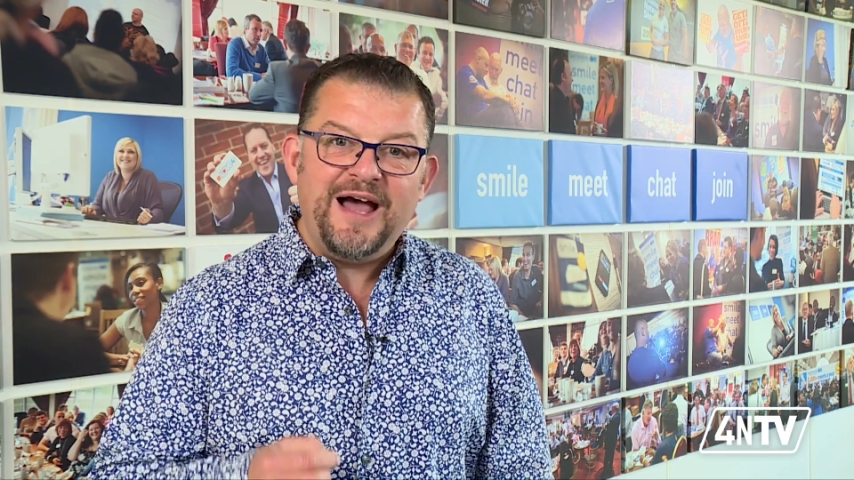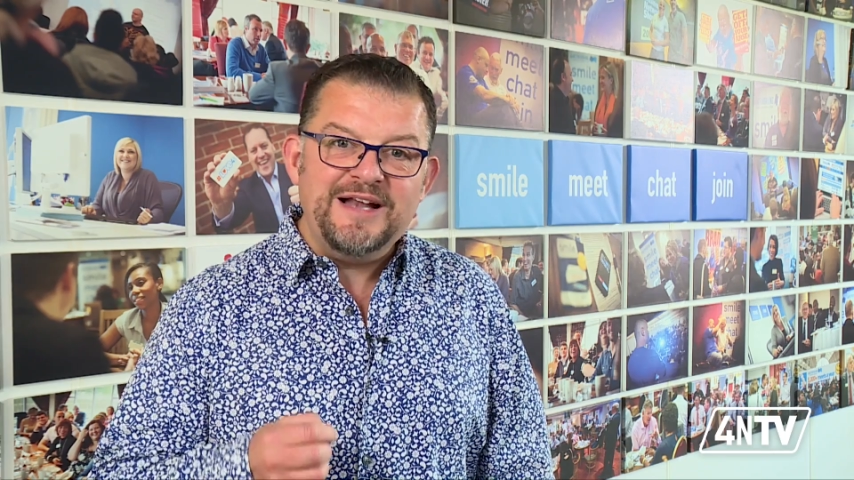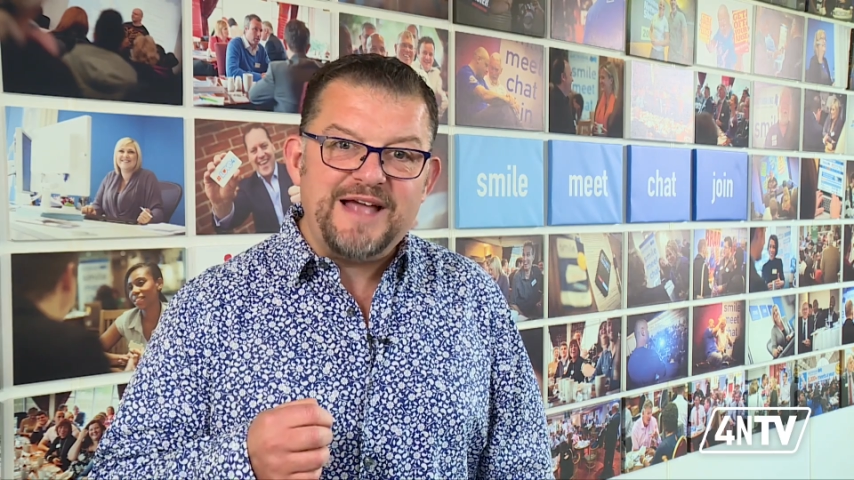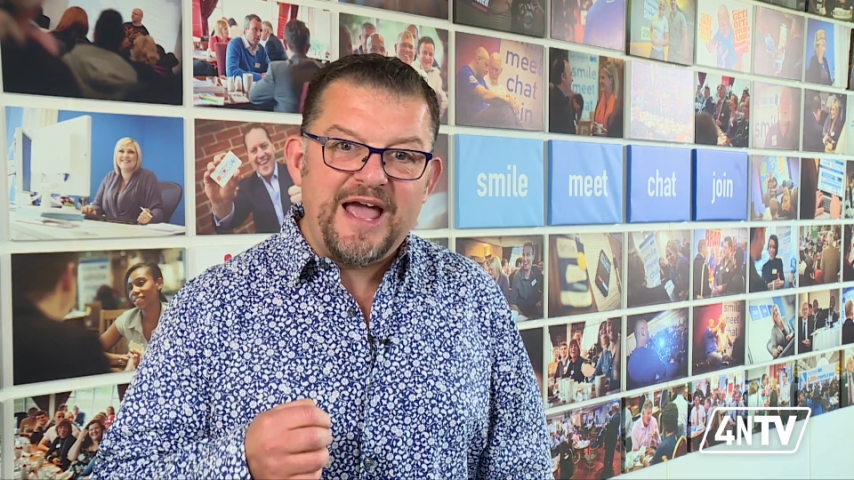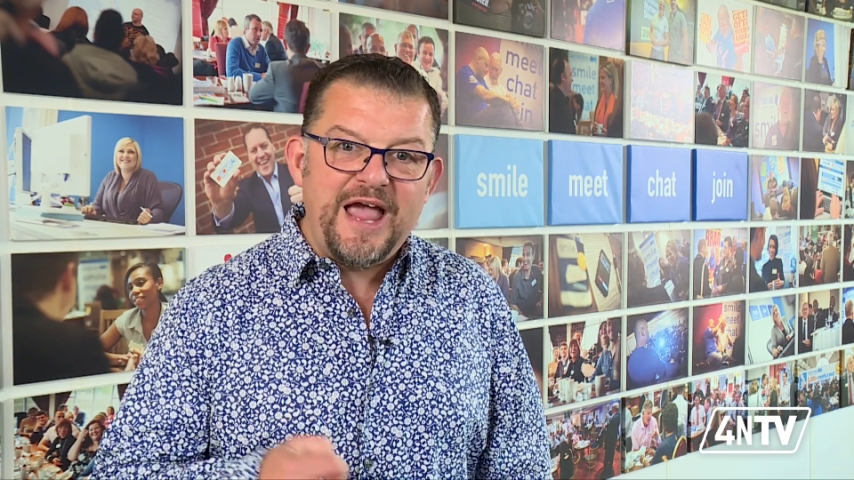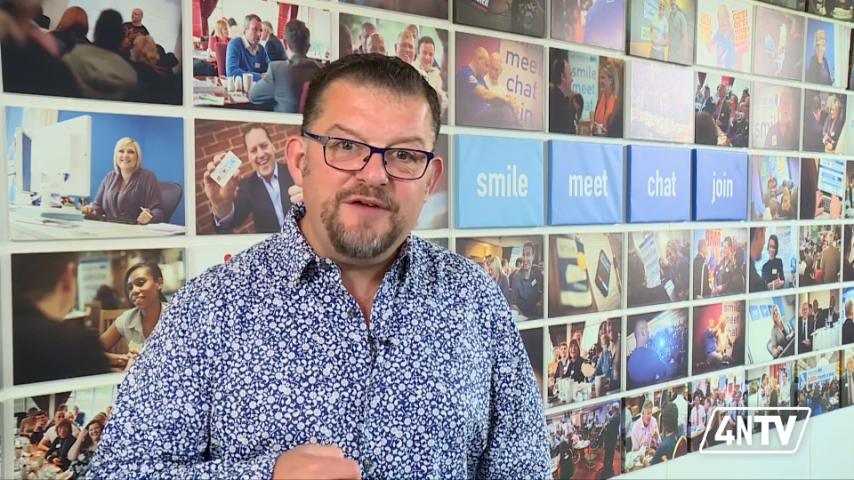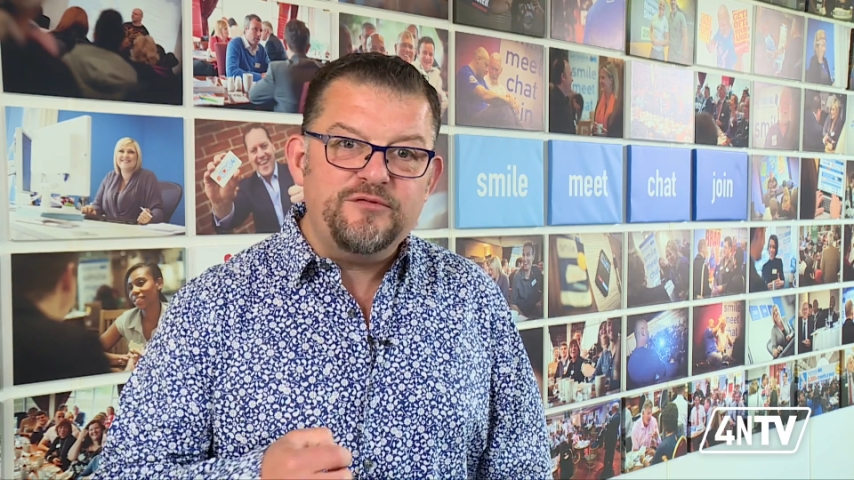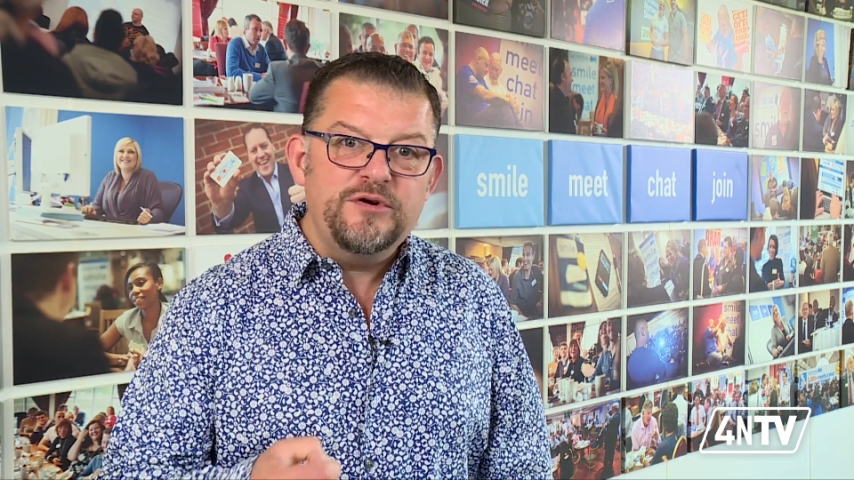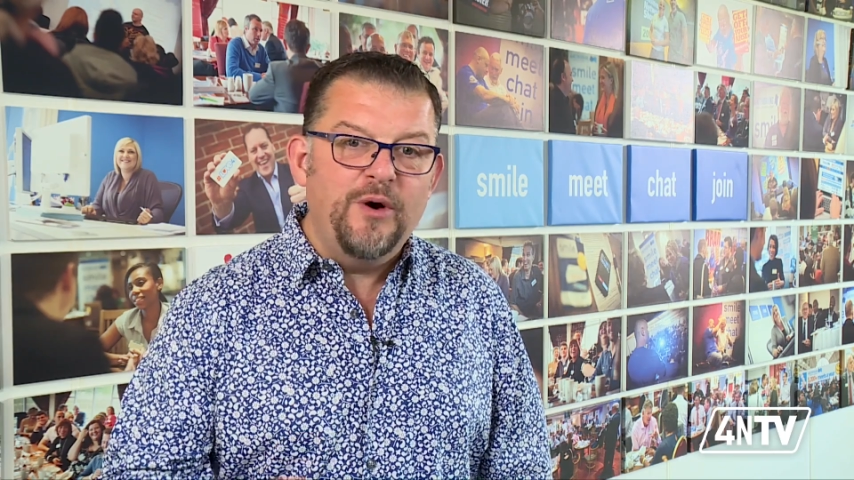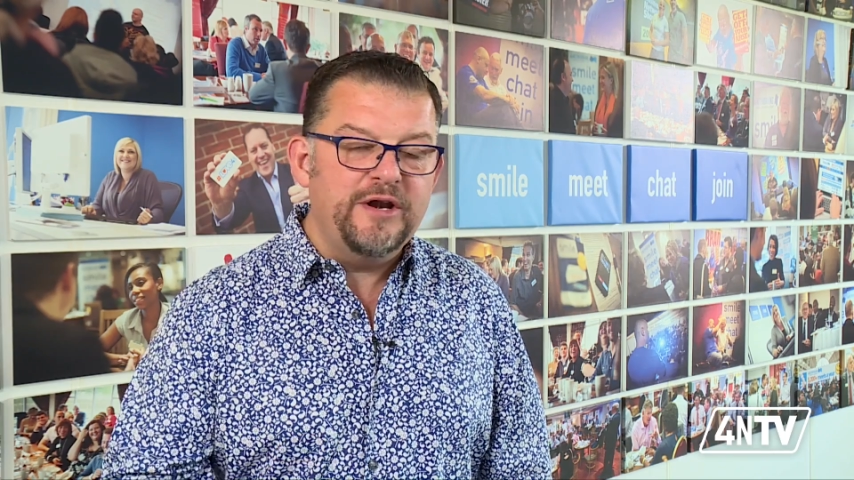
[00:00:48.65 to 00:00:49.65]
And
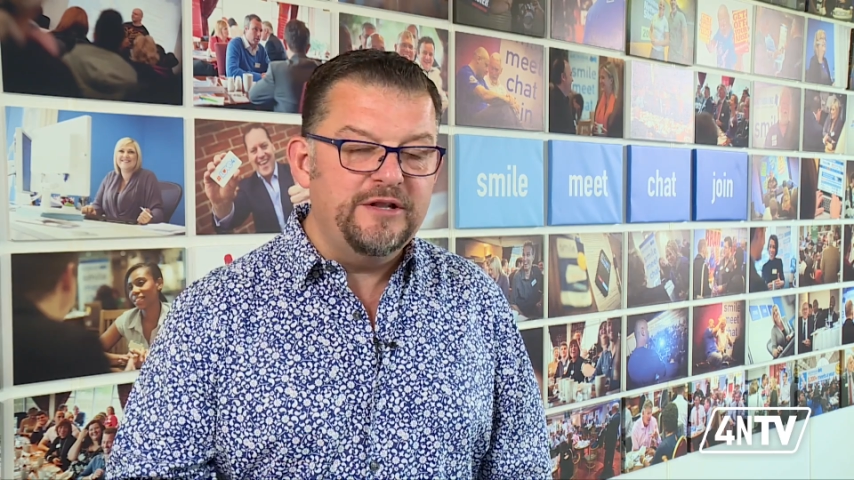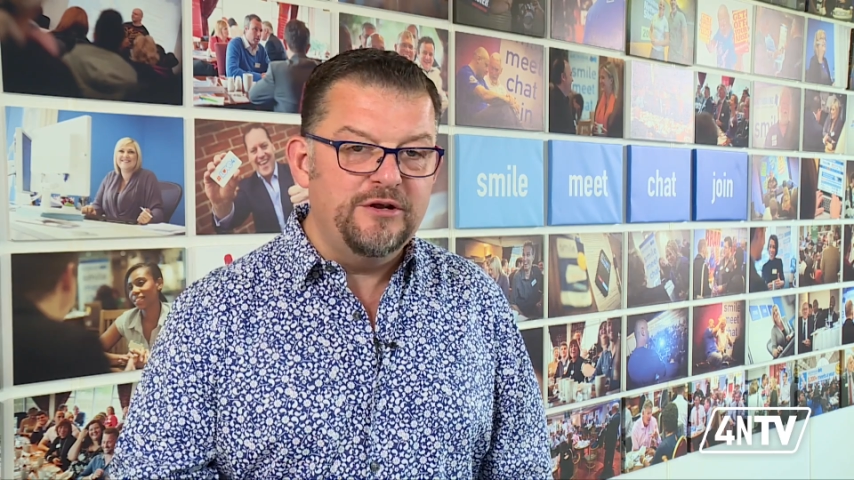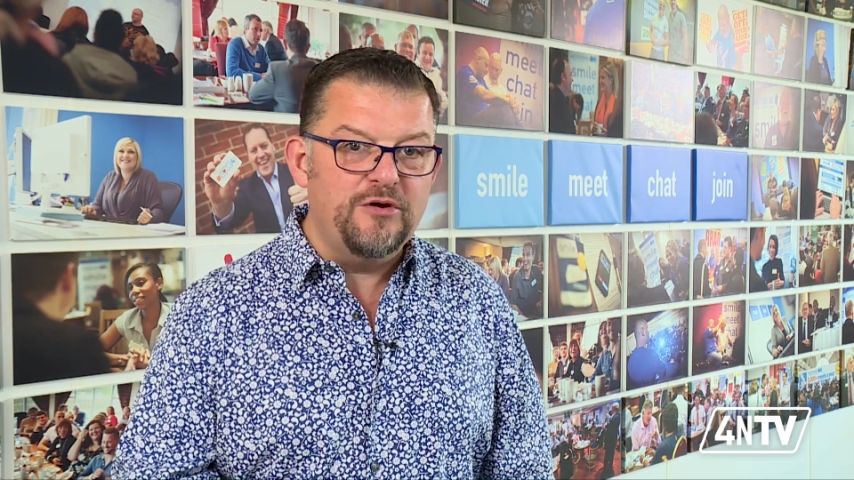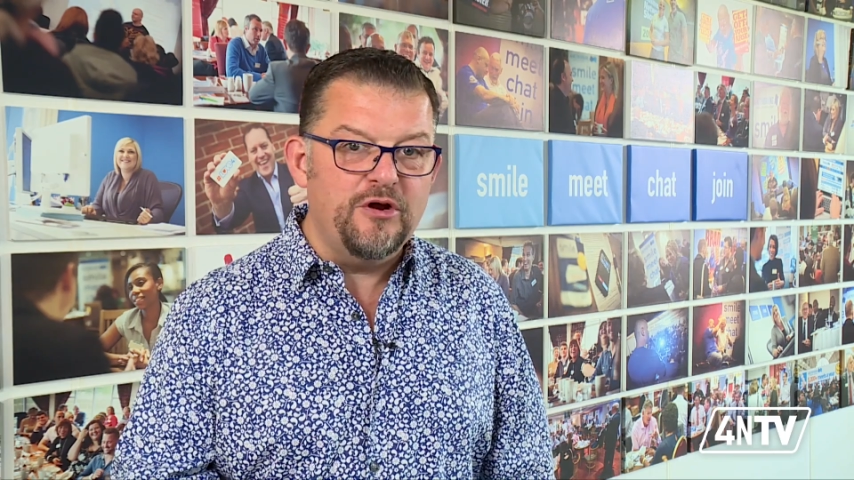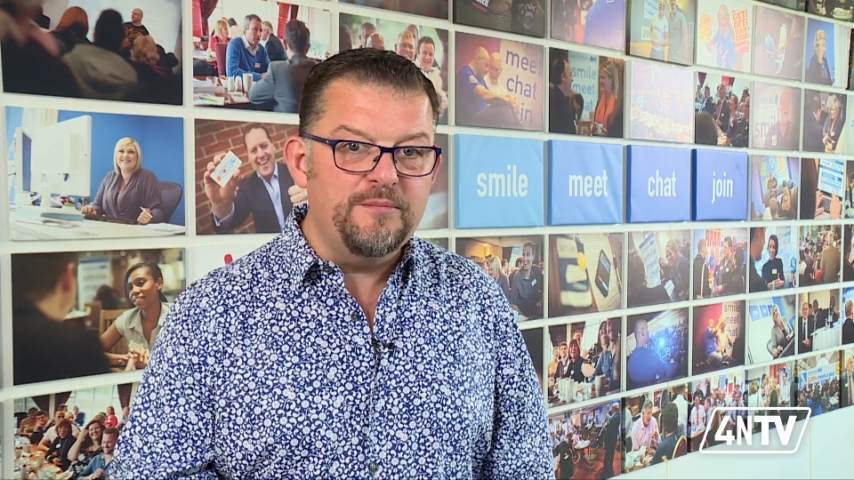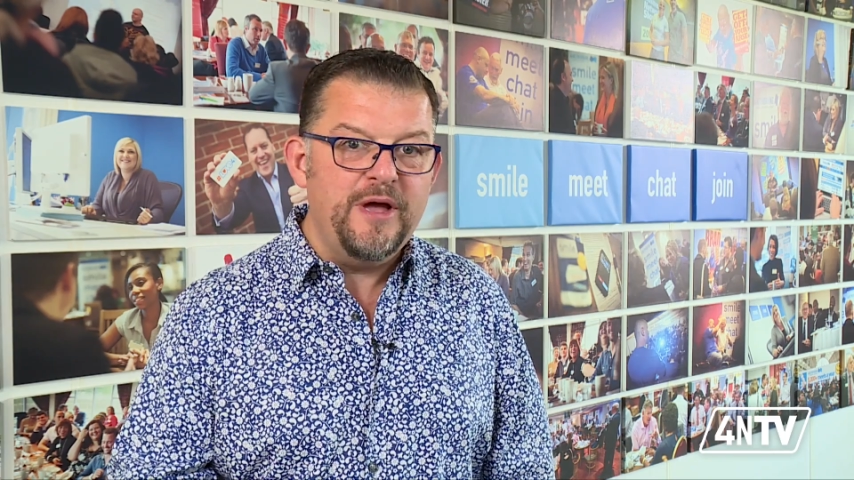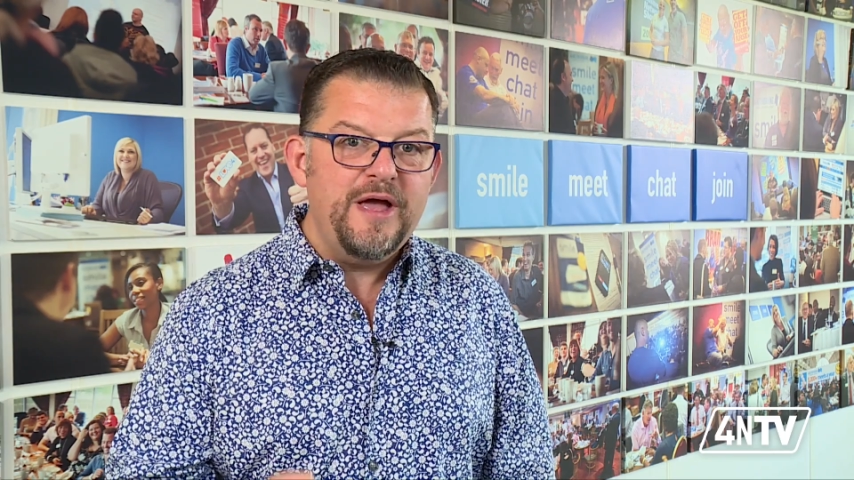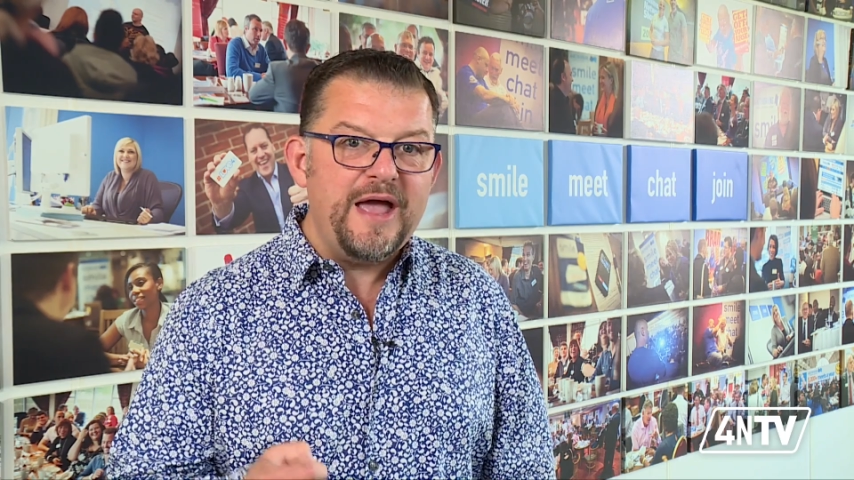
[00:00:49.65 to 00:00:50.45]
everyone in the room